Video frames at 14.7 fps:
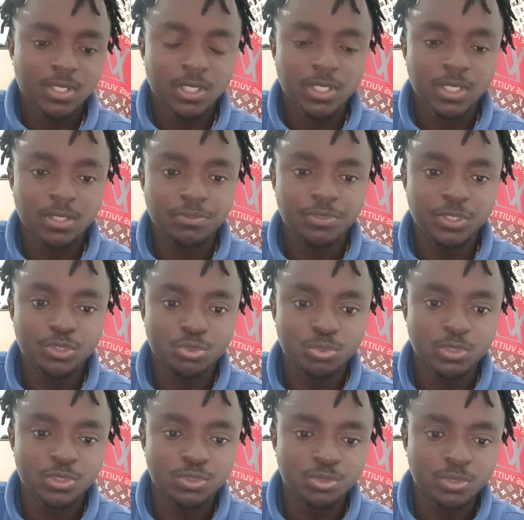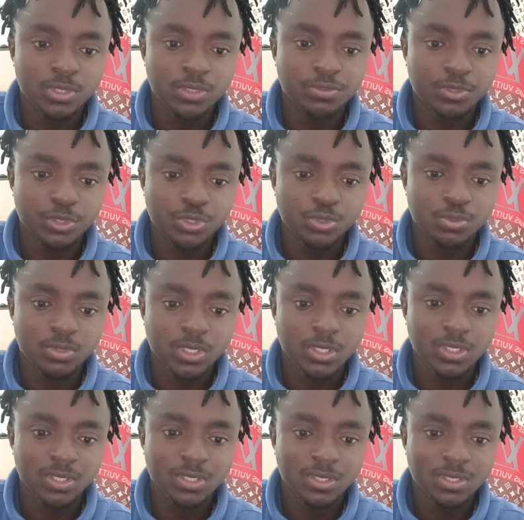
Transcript: I have this word to give us today.